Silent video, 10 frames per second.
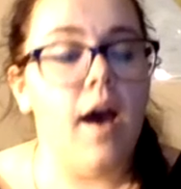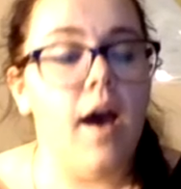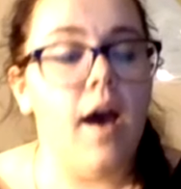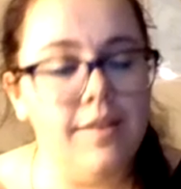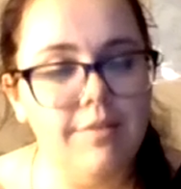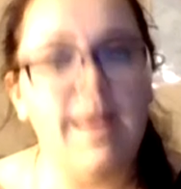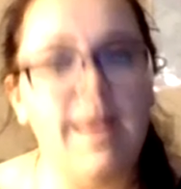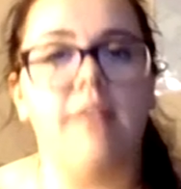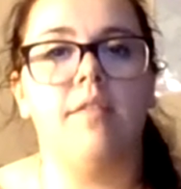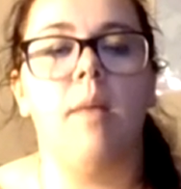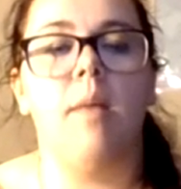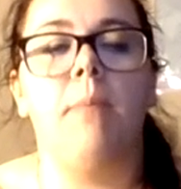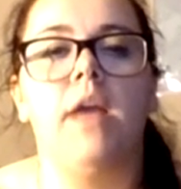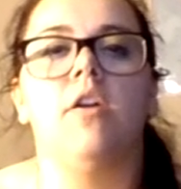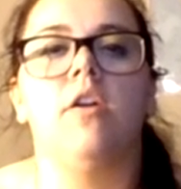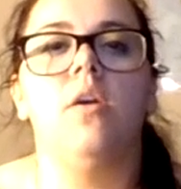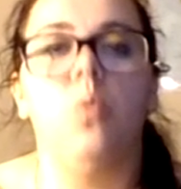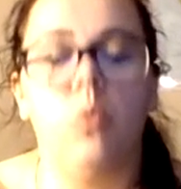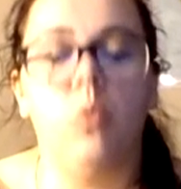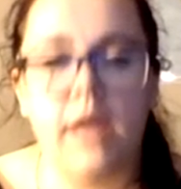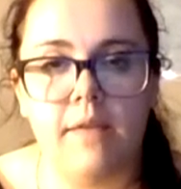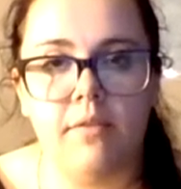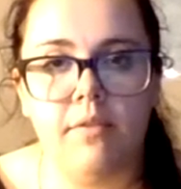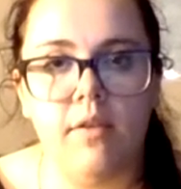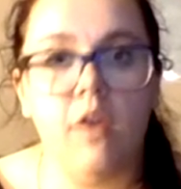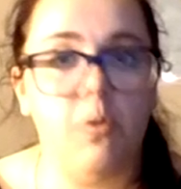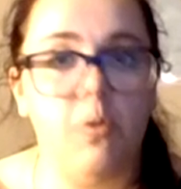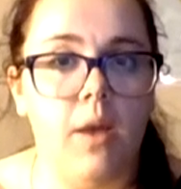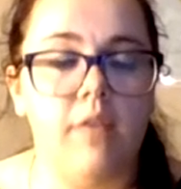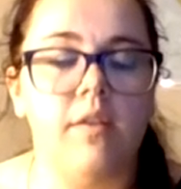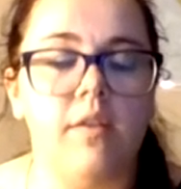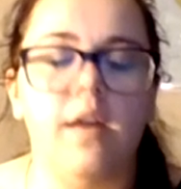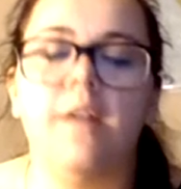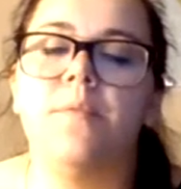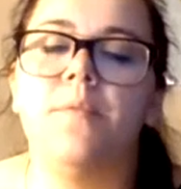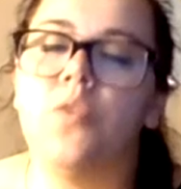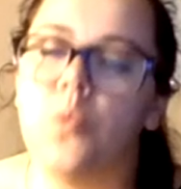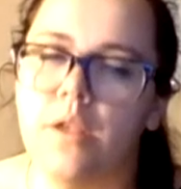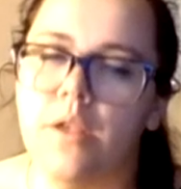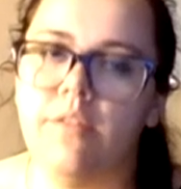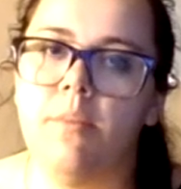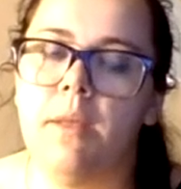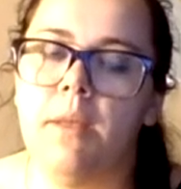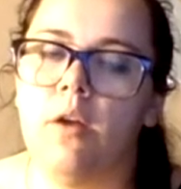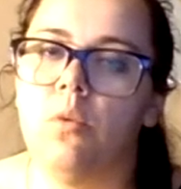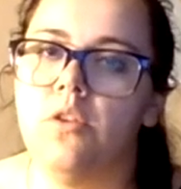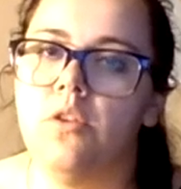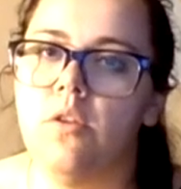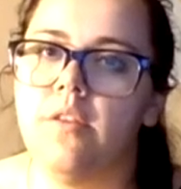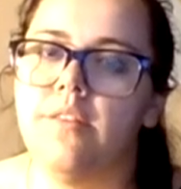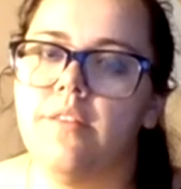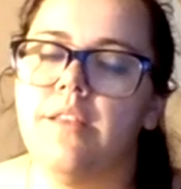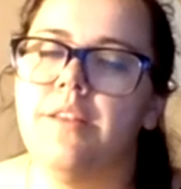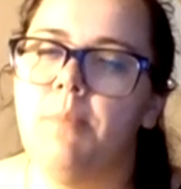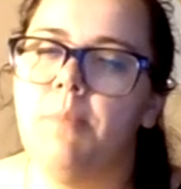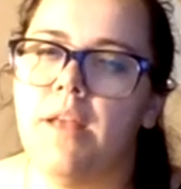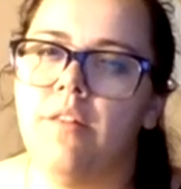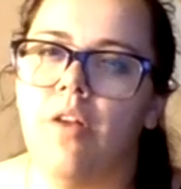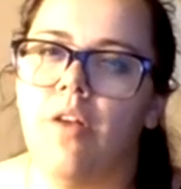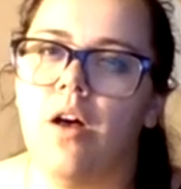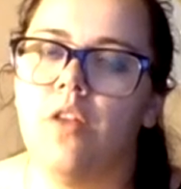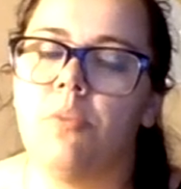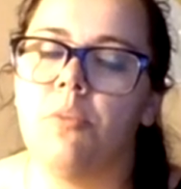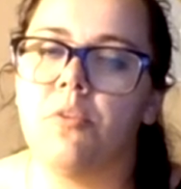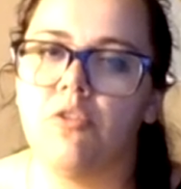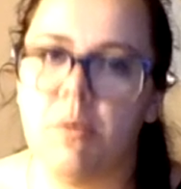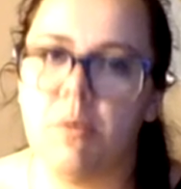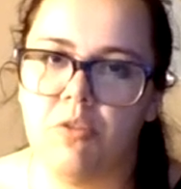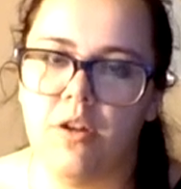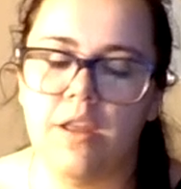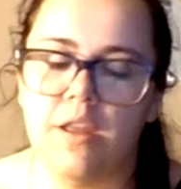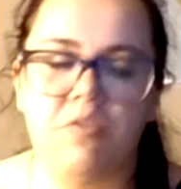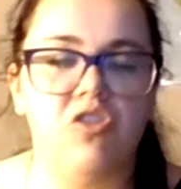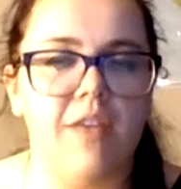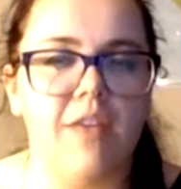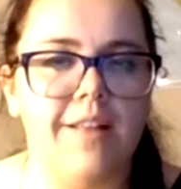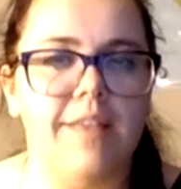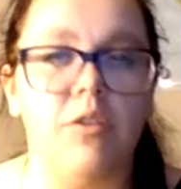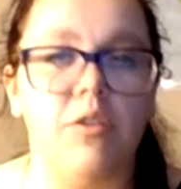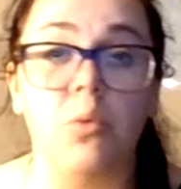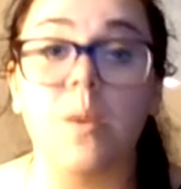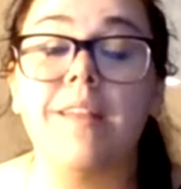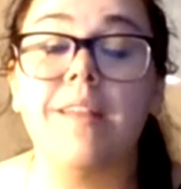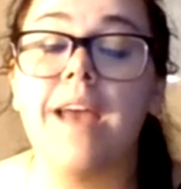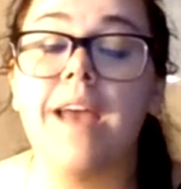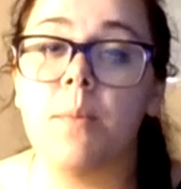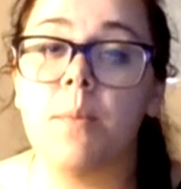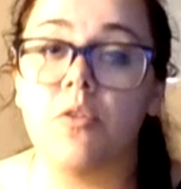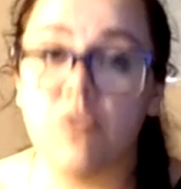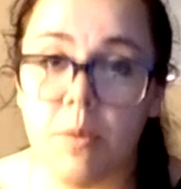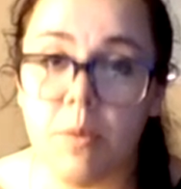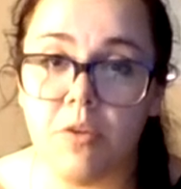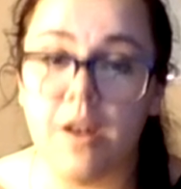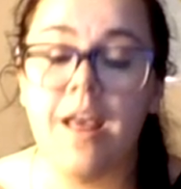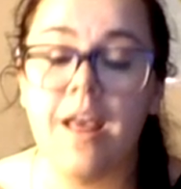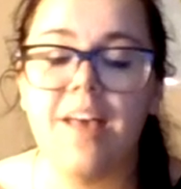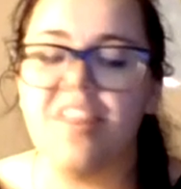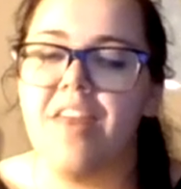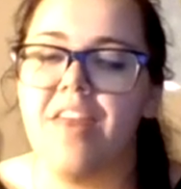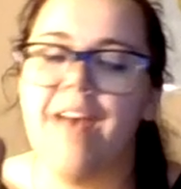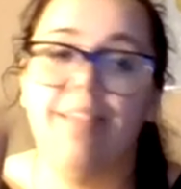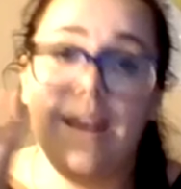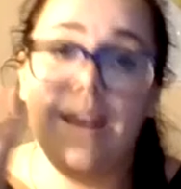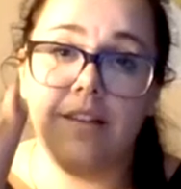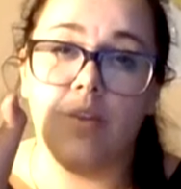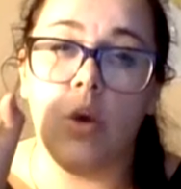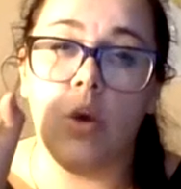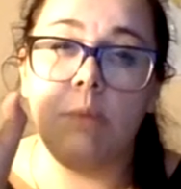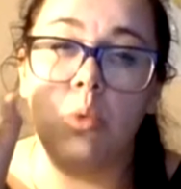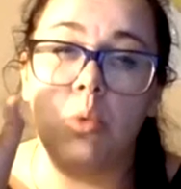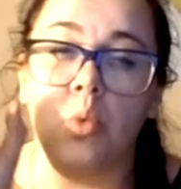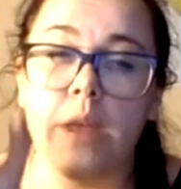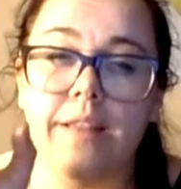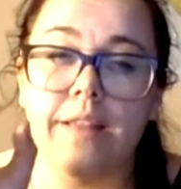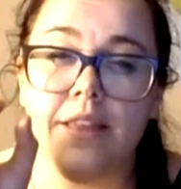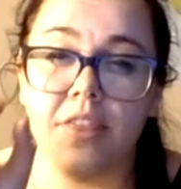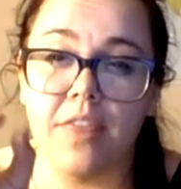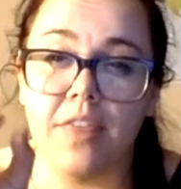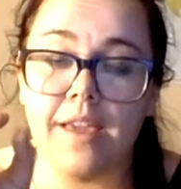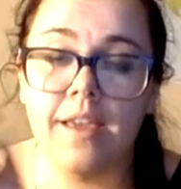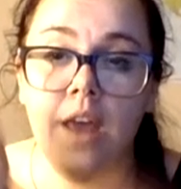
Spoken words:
unless a parent waives otherwise. The reason the parent will do this, it depends on the prescription. If a child has a really high prescription, that lens is going to be really thick,